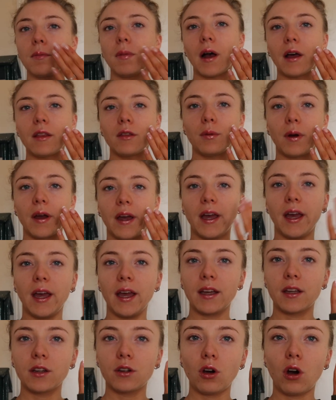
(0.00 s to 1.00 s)
By the way,
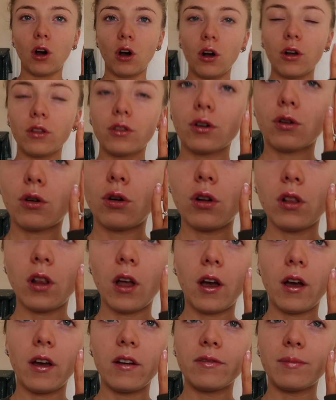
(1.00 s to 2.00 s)
ignore the
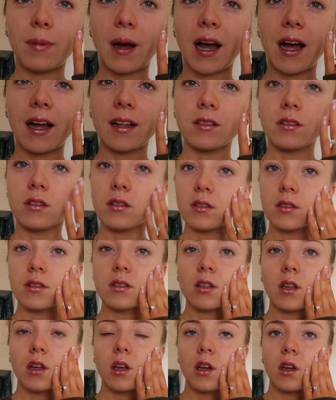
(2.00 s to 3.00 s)
colour of my
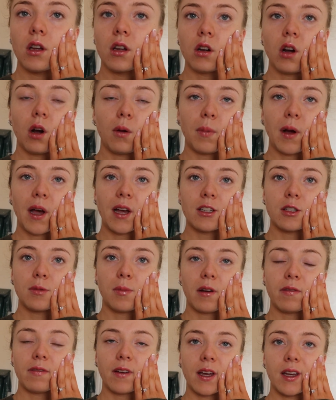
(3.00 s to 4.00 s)
hands compared to
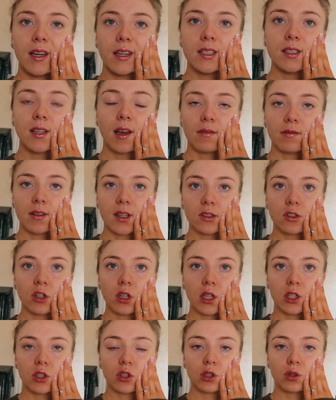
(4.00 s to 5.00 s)
my face. I've
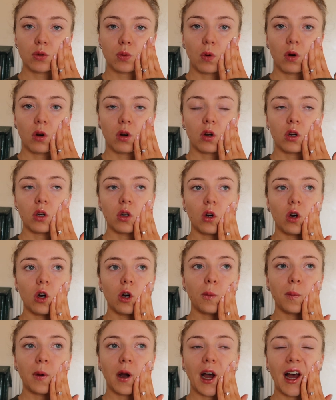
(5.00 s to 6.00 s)
literally just woken
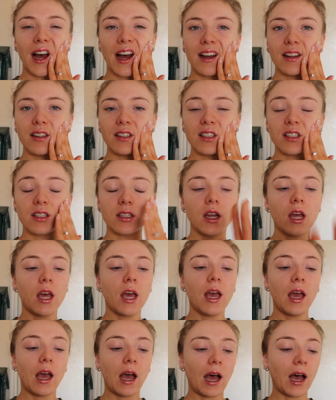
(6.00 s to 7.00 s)
up and
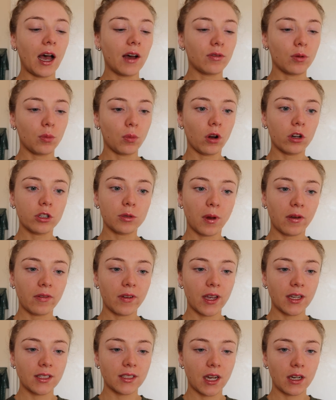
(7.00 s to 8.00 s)
I haven't washed my
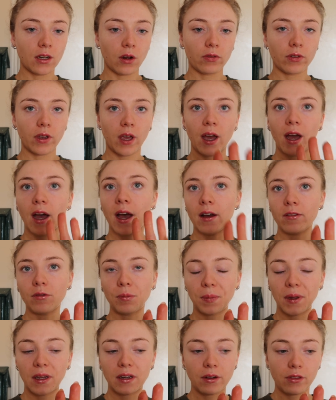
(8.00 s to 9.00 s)
fake tan off yet. I
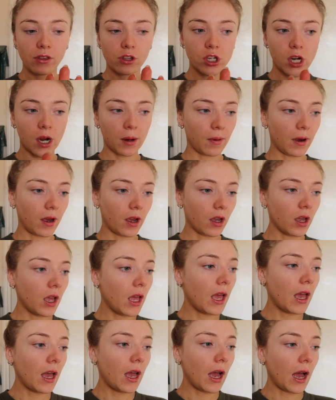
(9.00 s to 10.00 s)
haven't been in the shower.
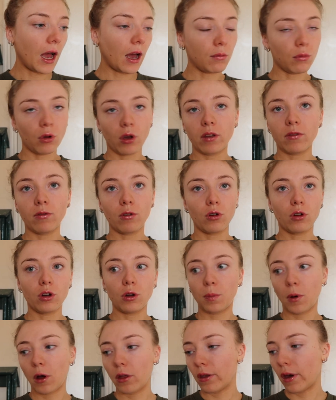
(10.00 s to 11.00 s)
I'm not even going
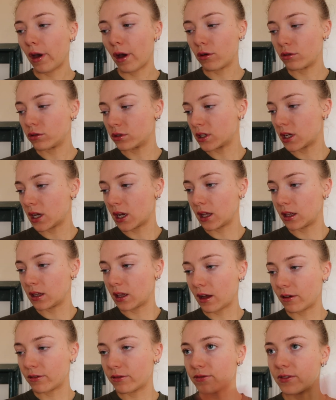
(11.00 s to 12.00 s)
to bother until
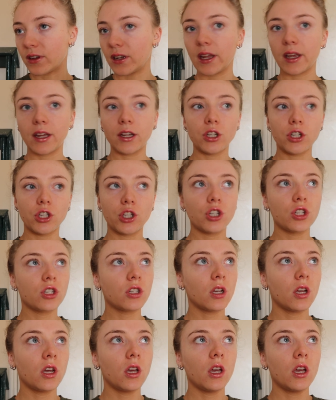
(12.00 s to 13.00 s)
I've
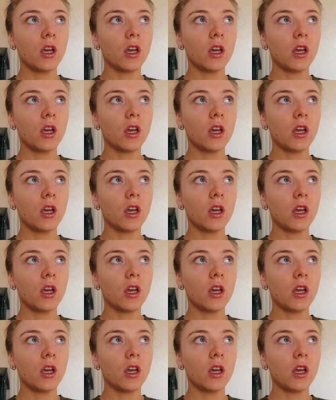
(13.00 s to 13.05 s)
finished